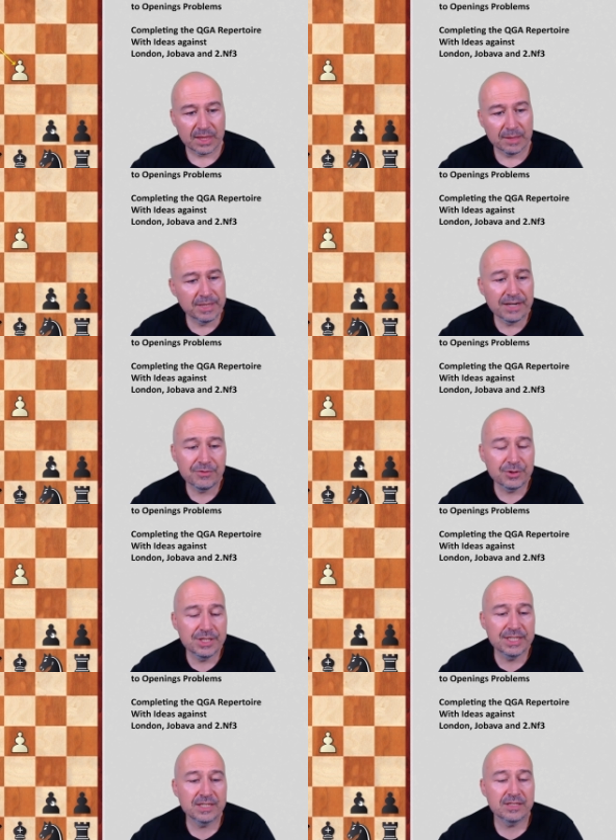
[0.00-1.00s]
But after
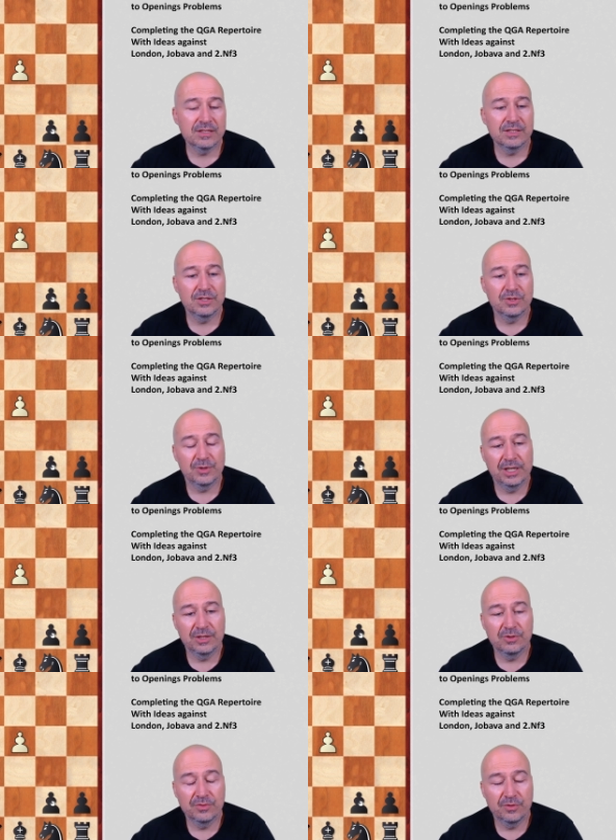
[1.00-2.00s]
e6, this is already
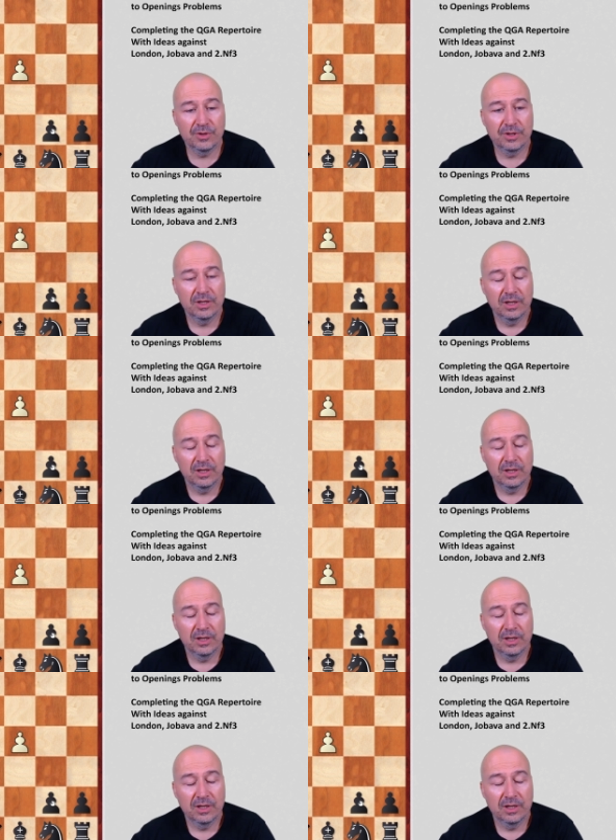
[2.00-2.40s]
good for